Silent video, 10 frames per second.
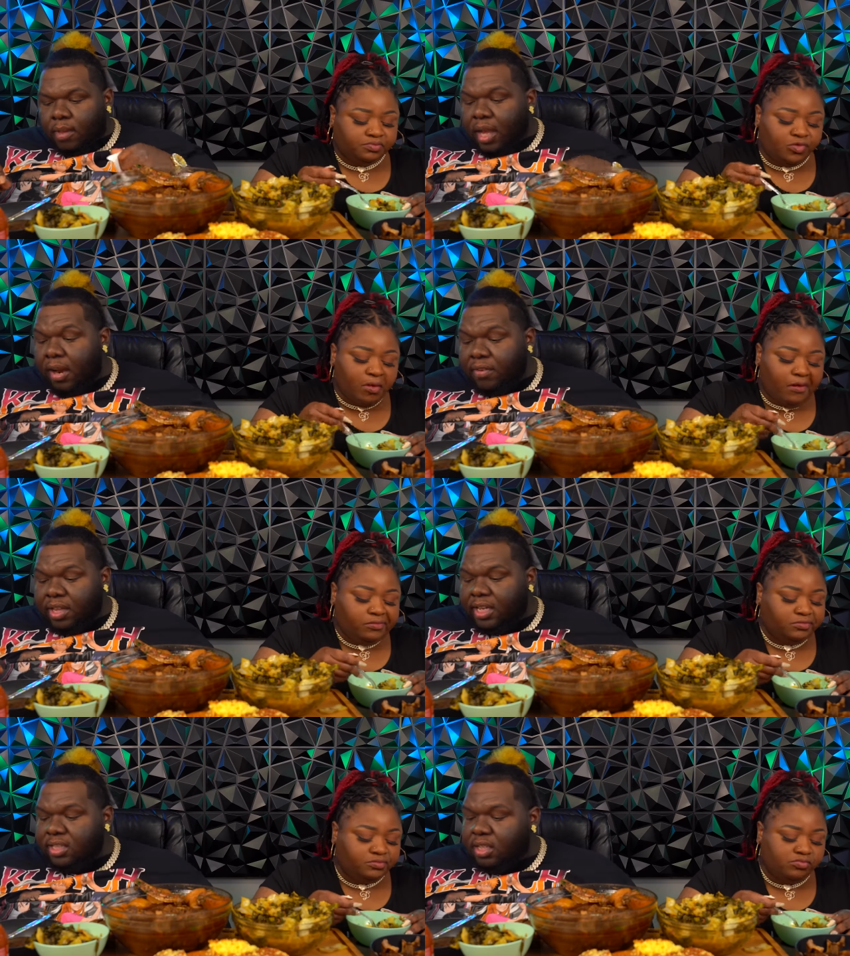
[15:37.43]

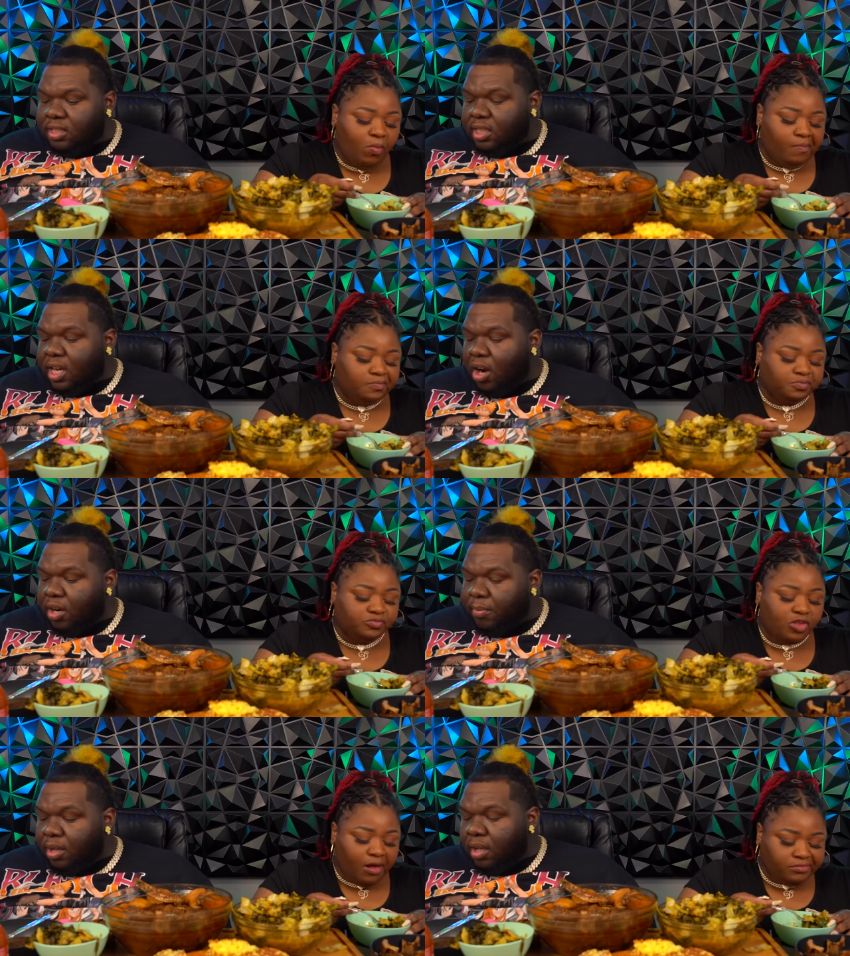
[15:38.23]
Speaker 1: Everything turns into
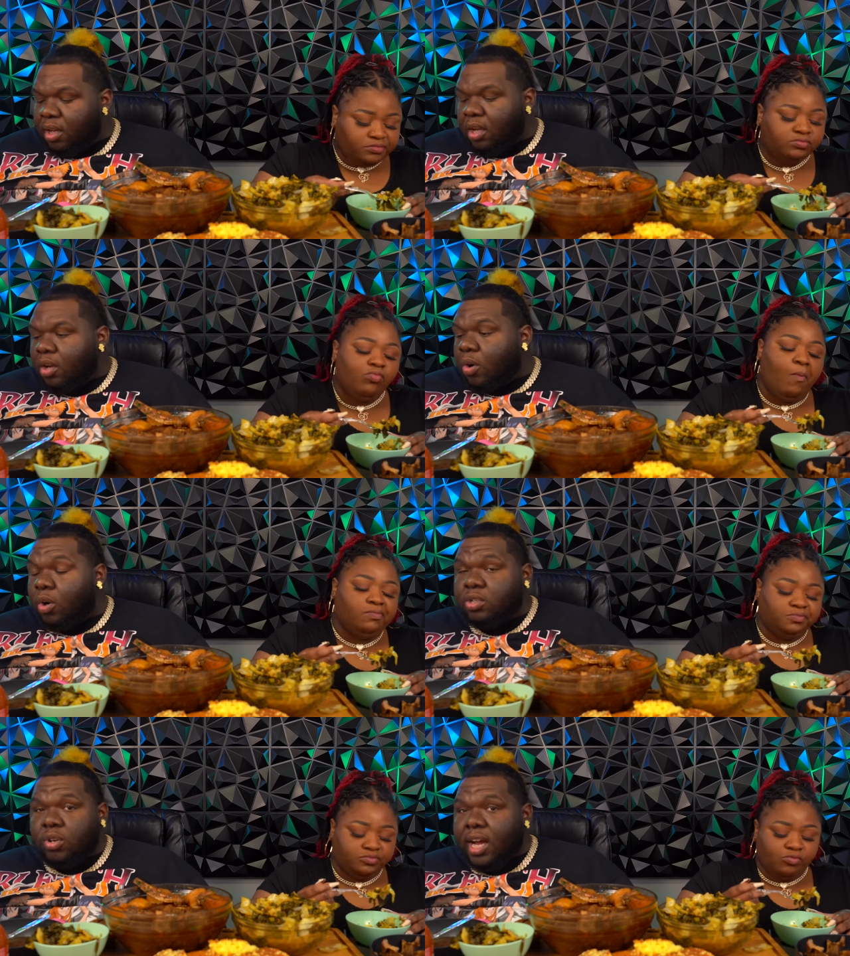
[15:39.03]
argument
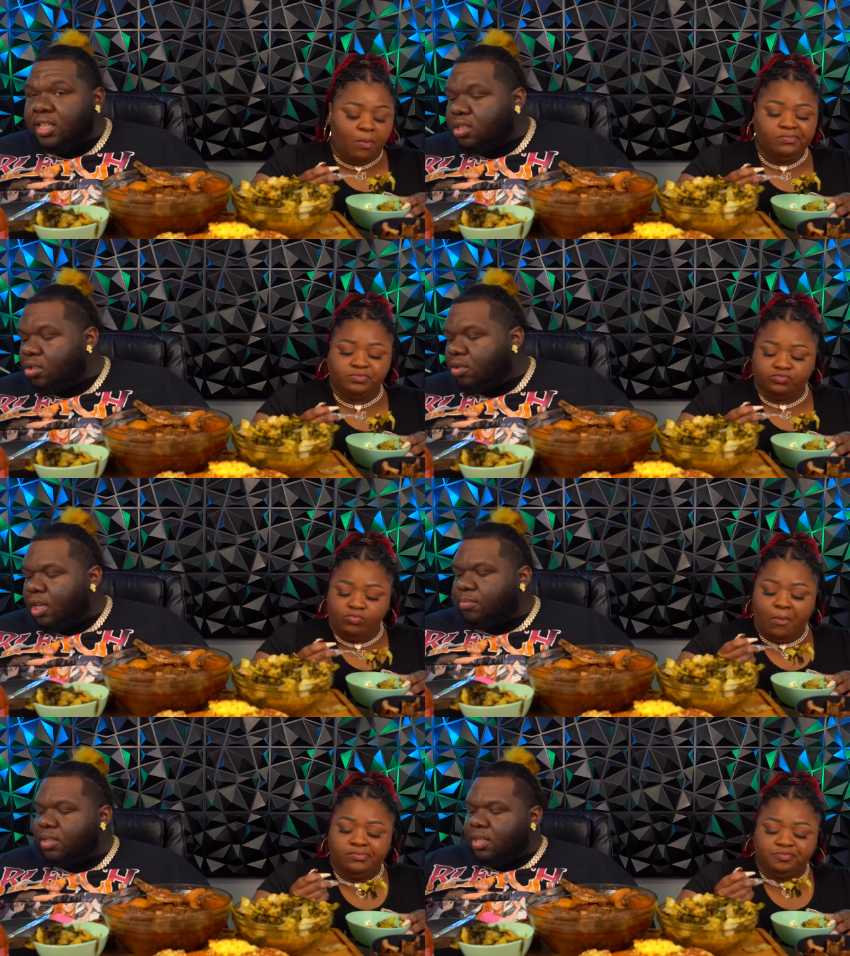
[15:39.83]
or tries to, and
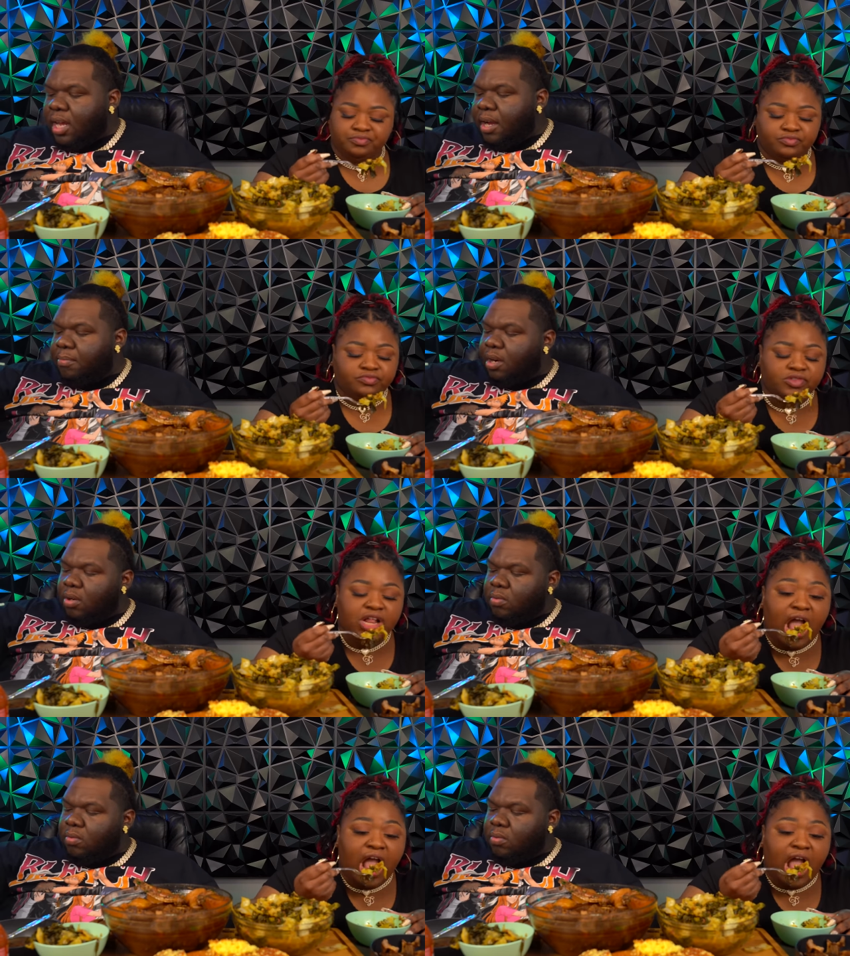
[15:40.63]
I'm just like, bro.